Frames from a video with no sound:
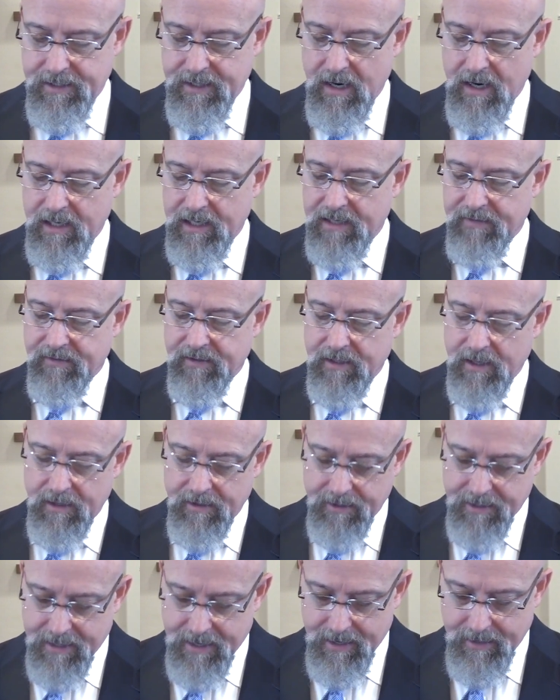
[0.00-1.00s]
God gives
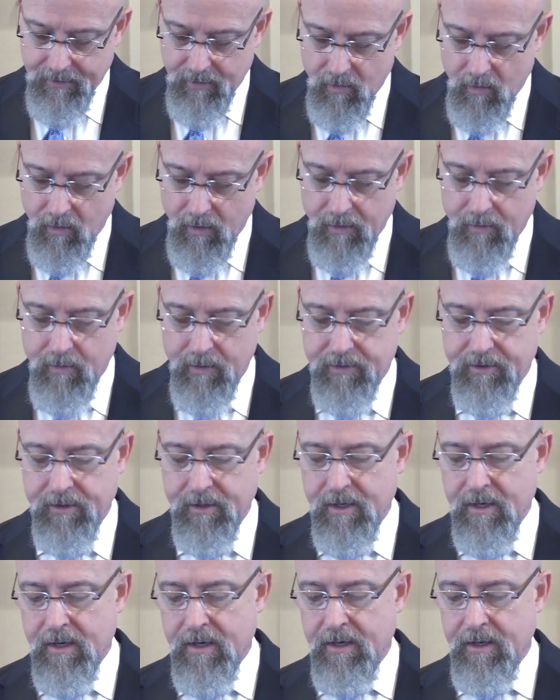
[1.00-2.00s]
another category, which,
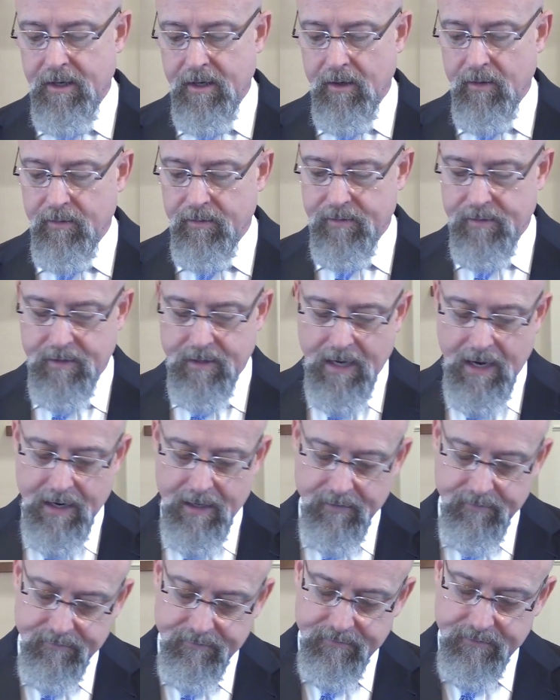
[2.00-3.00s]
you know, kind
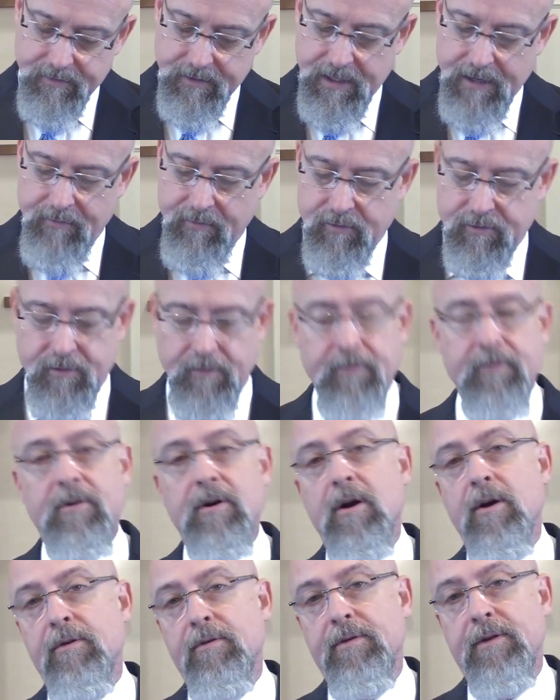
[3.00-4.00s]
of levels of
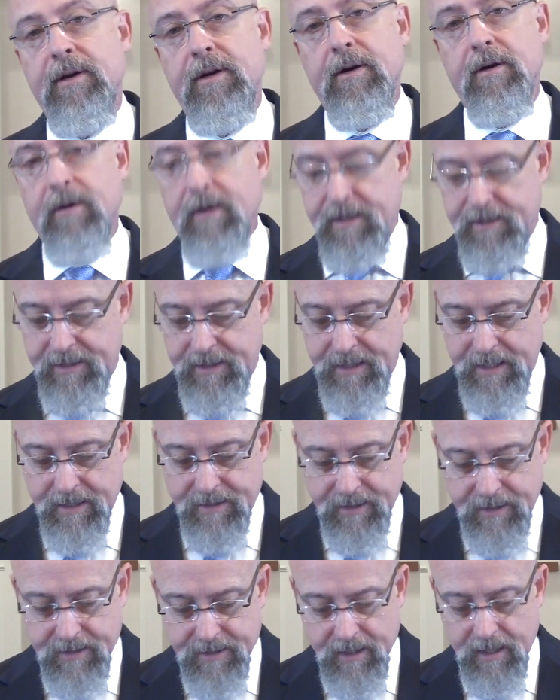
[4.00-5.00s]
growth here as he, as
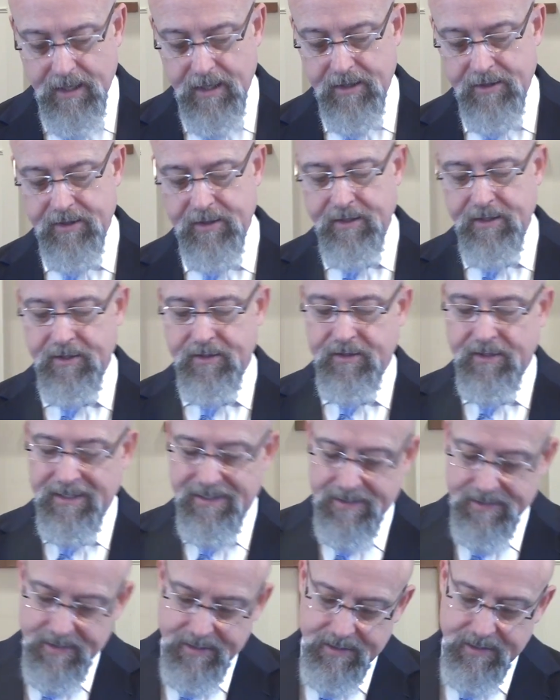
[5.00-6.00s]
he does in this
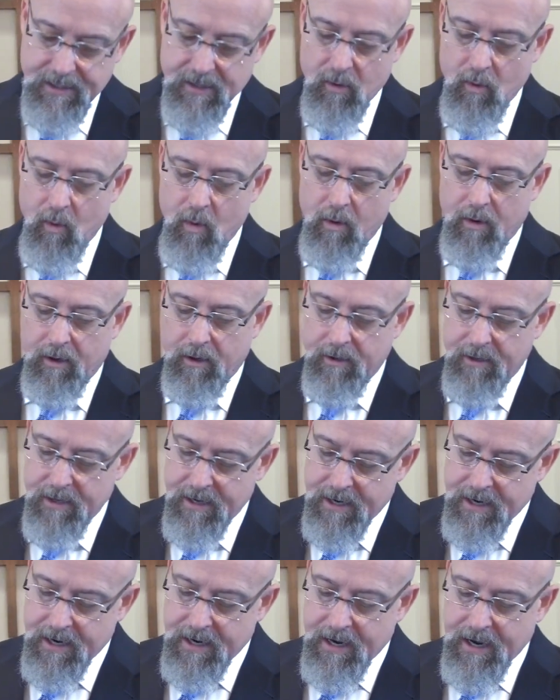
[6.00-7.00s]
descending order.
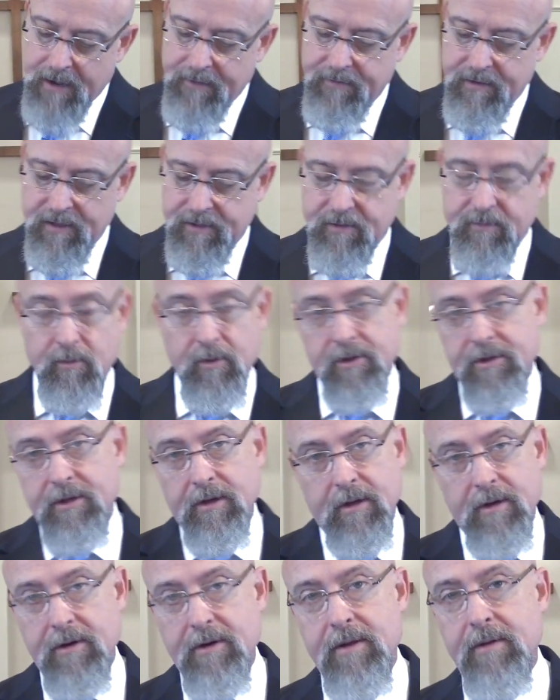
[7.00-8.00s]
And this, we're
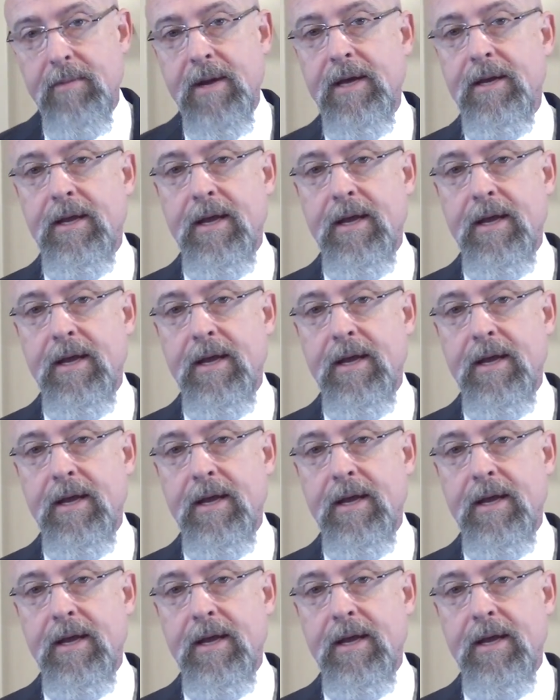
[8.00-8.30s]
still under the main